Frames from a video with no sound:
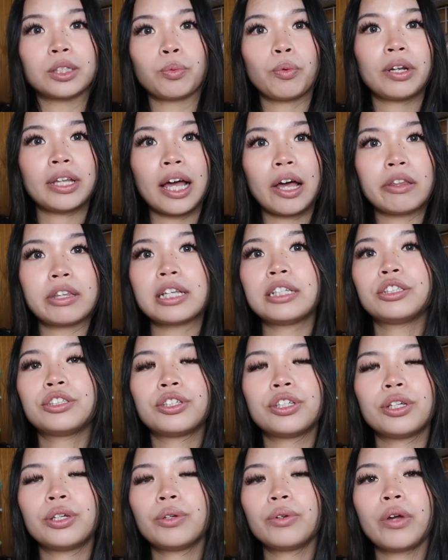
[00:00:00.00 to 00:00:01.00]
Because without
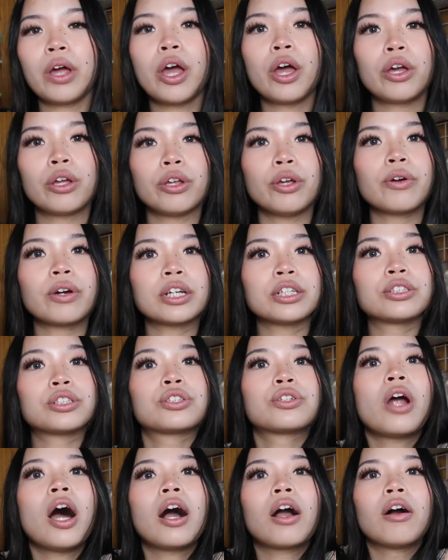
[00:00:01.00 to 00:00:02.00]
these two, you're
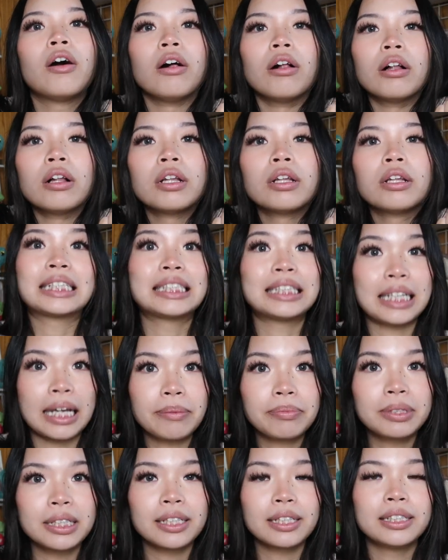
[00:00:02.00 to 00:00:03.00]
gonna struggle to
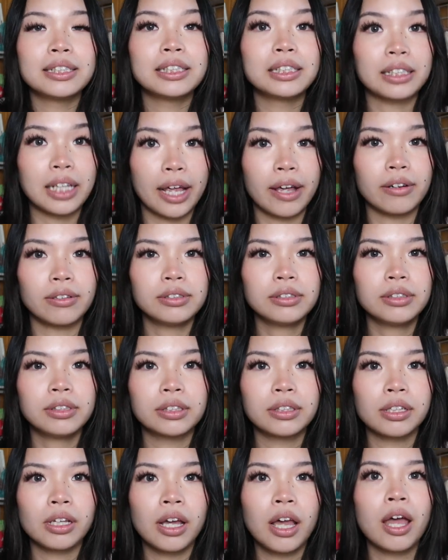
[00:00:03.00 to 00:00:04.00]
accept
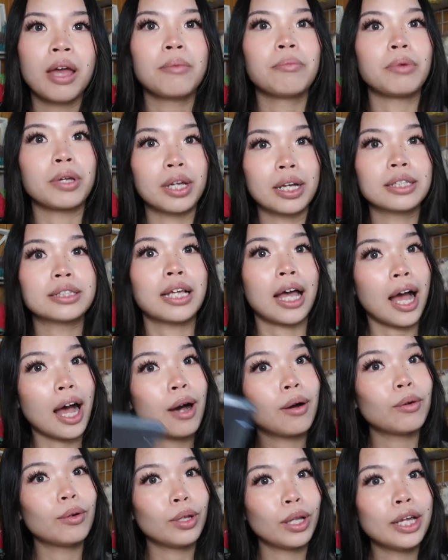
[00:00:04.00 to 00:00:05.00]
sales,
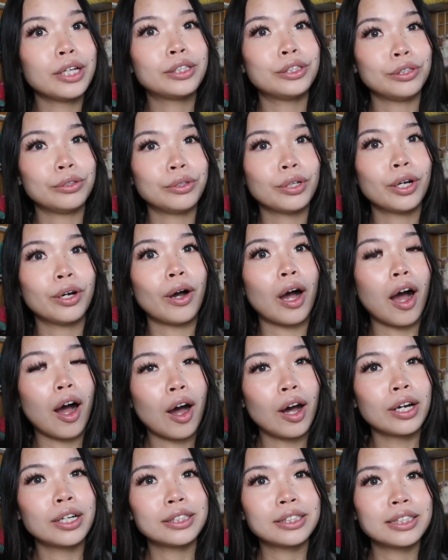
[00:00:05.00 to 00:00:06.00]
because I will let you
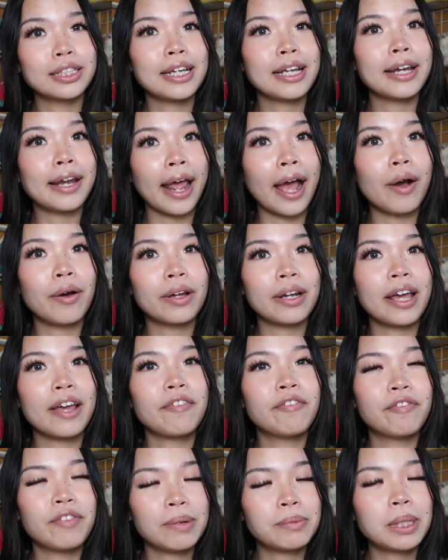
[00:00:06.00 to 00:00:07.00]
know, honestly,
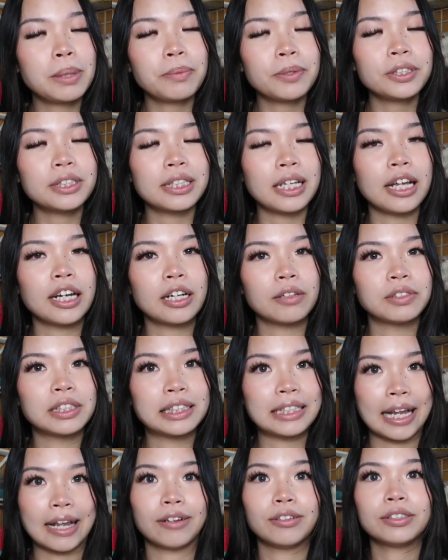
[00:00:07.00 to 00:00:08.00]
nowadays fifty
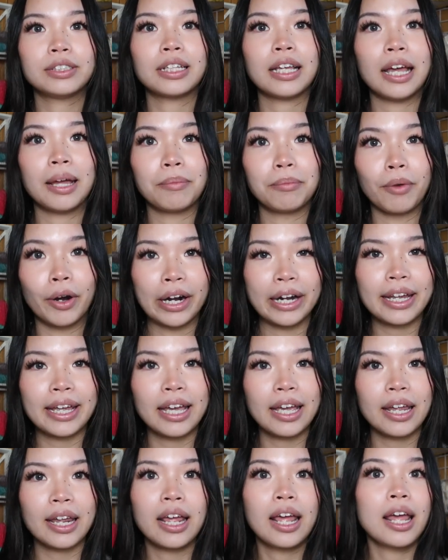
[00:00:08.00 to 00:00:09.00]
percent of sales at
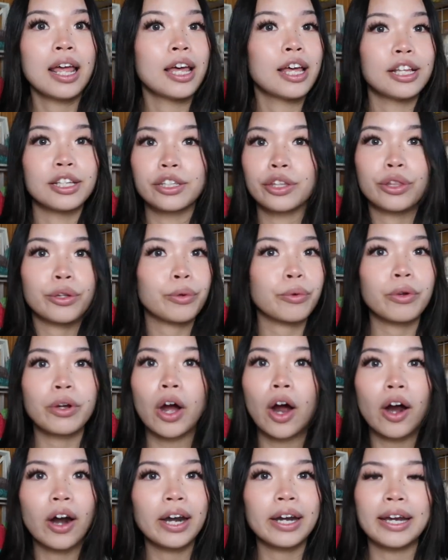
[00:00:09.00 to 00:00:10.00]
market is
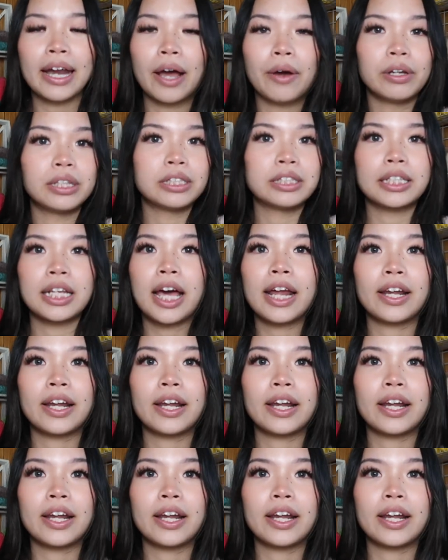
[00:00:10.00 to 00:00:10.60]
through card now.